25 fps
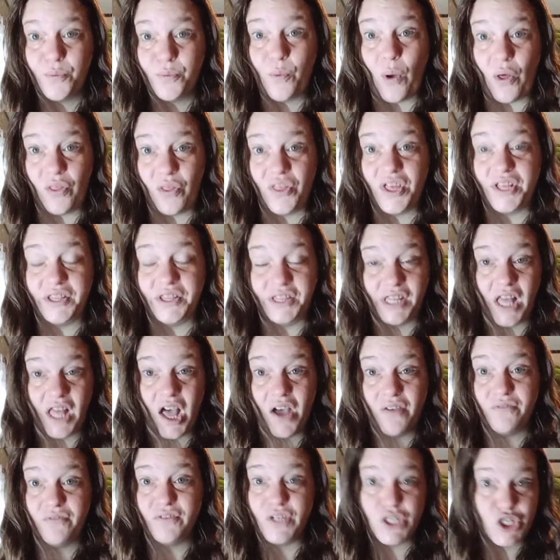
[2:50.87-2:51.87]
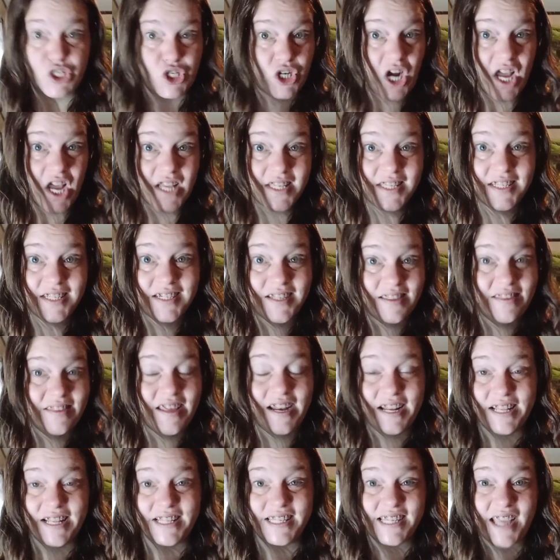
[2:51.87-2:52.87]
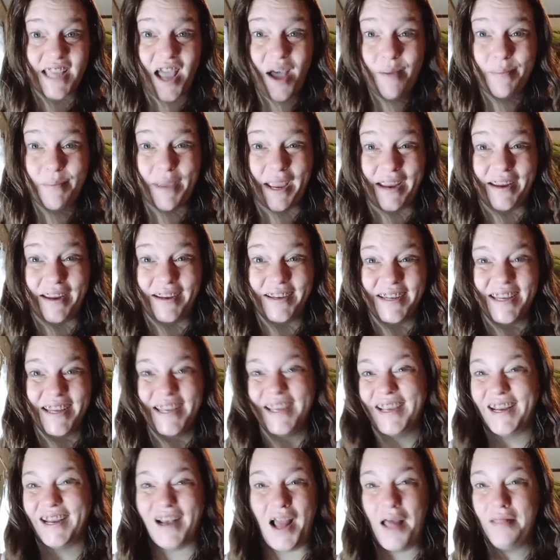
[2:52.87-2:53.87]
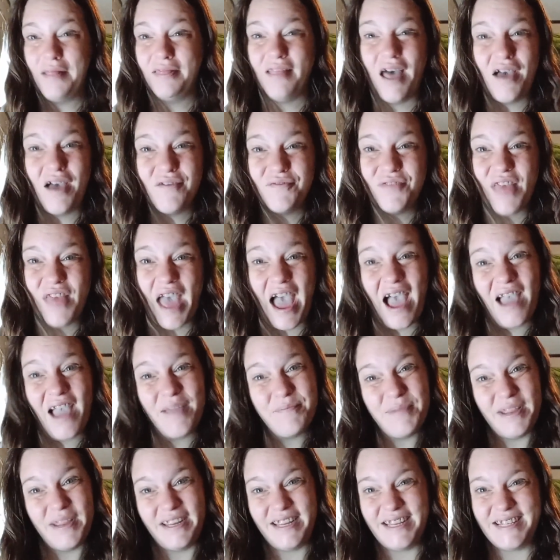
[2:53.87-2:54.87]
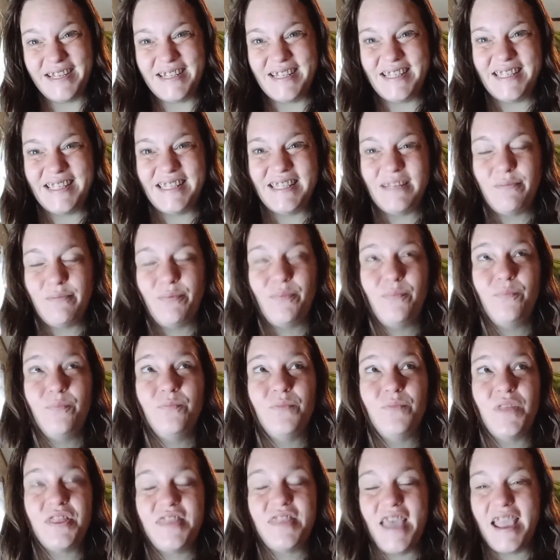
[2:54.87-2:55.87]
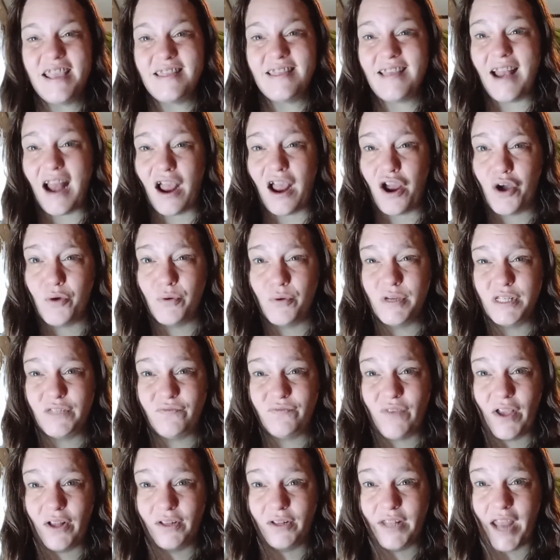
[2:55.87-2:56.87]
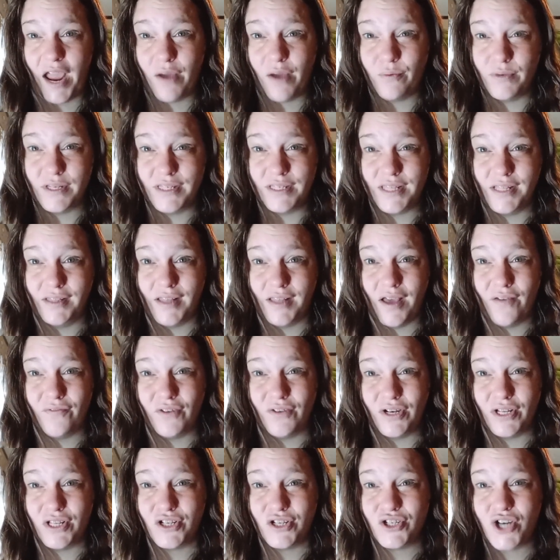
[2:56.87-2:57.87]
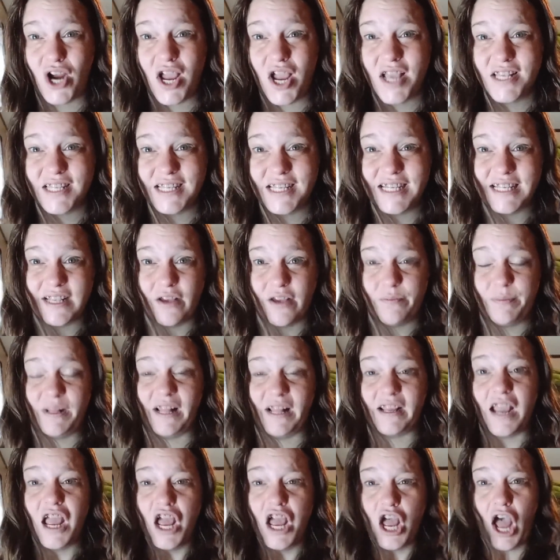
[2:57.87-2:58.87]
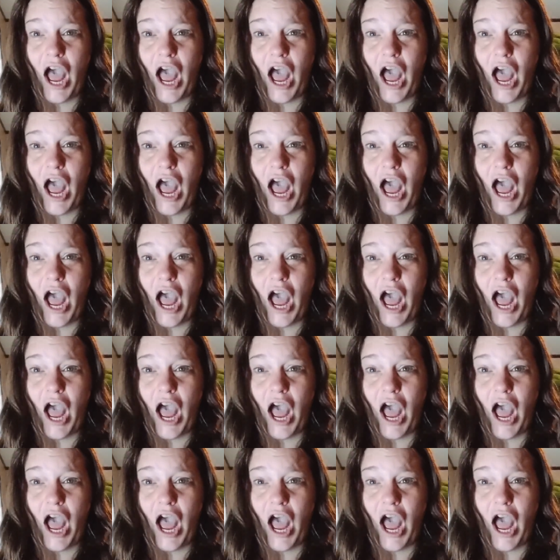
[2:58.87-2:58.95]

will then love and trust that it's coming. And I love that because the thing that I always failed at was the love and the trust because I'd be like,